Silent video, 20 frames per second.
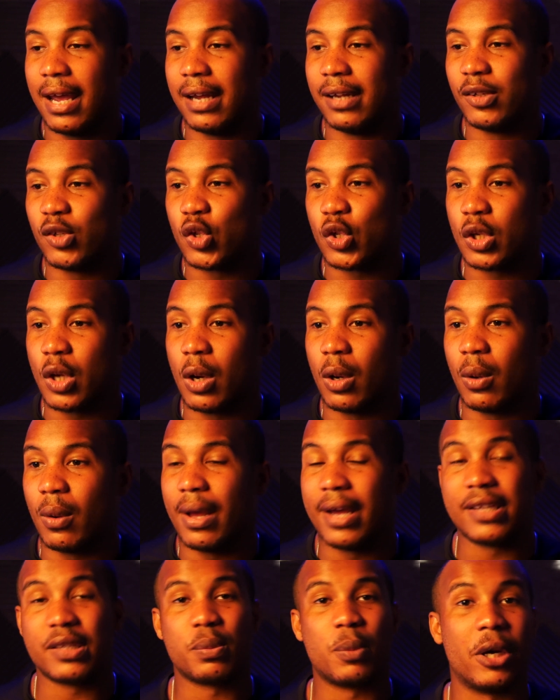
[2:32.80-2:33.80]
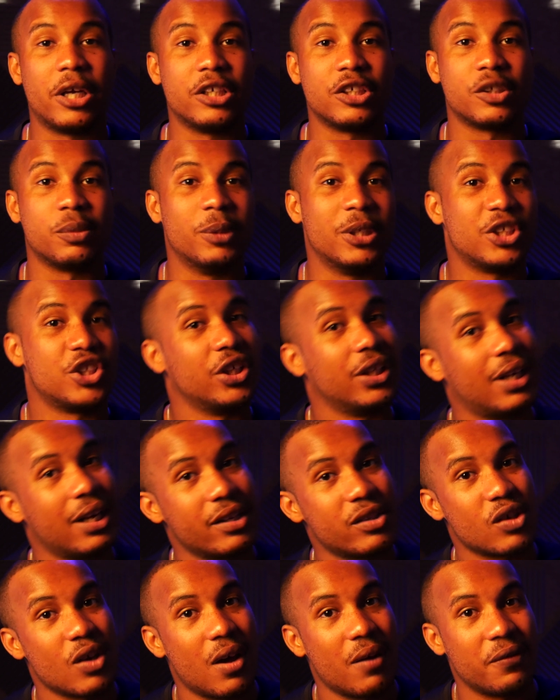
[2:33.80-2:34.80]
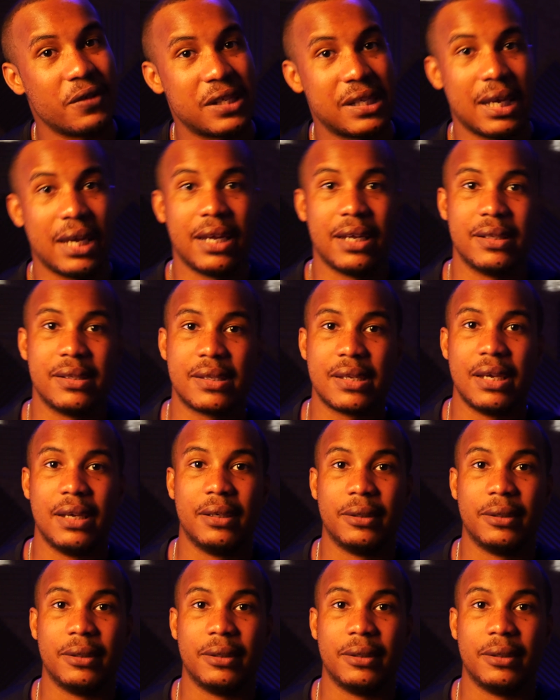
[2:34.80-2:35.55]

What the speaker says: And so as punishment, she cuts off his hands.